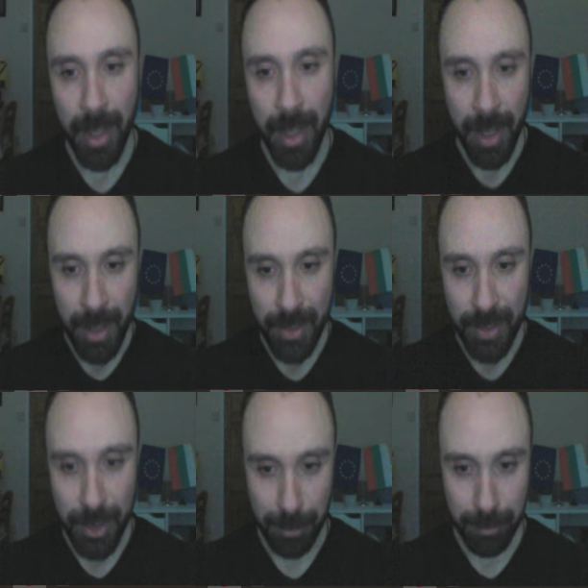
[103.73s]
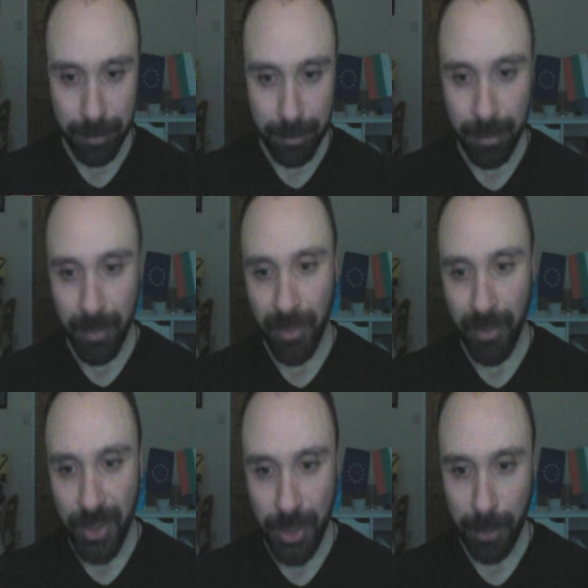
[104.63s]
Still,
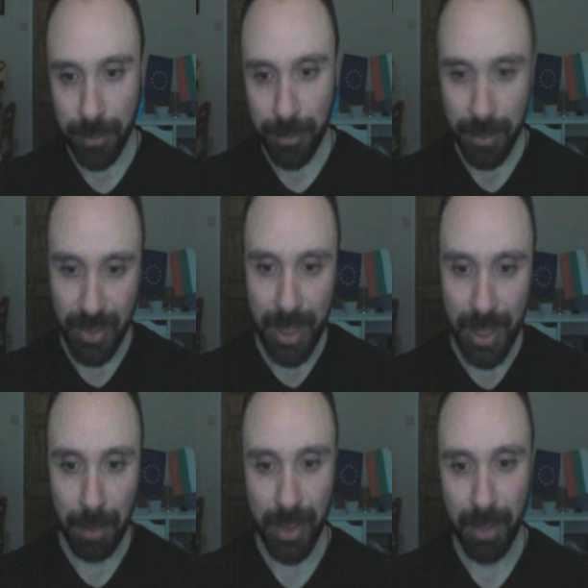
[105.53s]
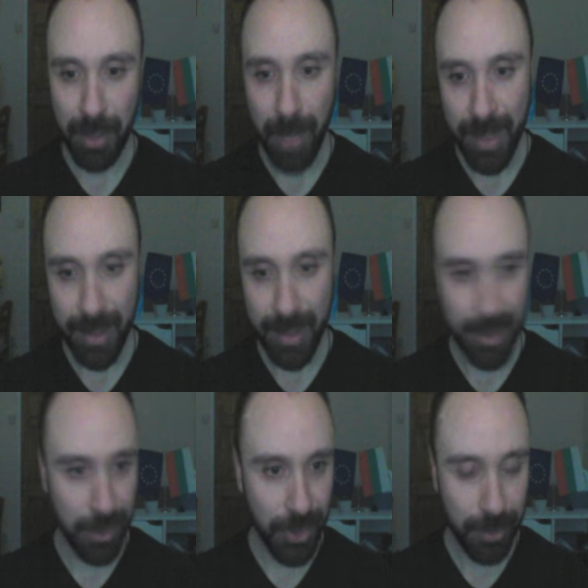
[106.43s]
first off, we start with the basic skills.